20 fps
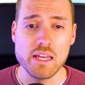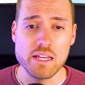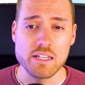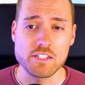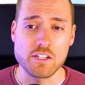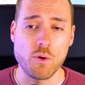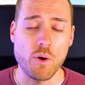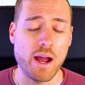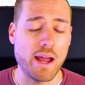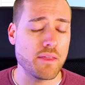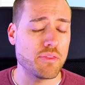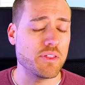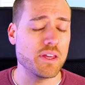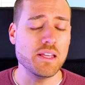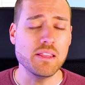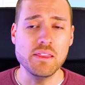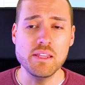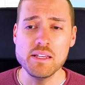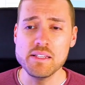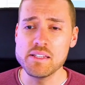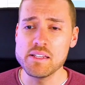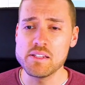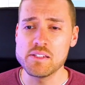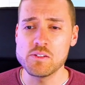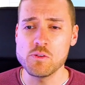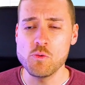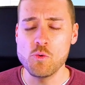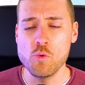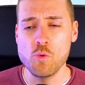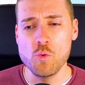So I think this is
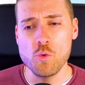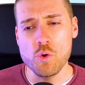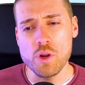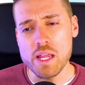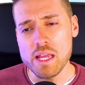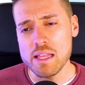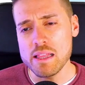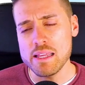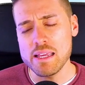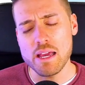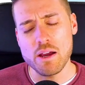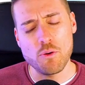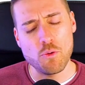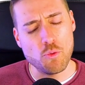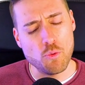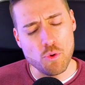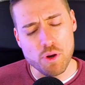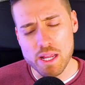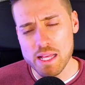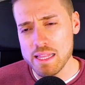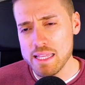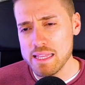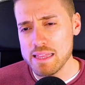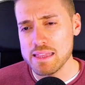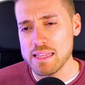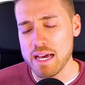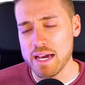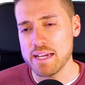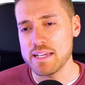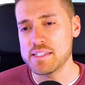really a really
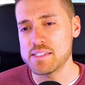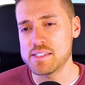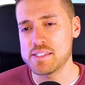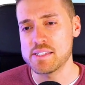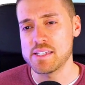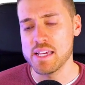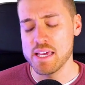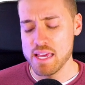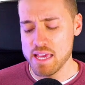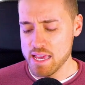nice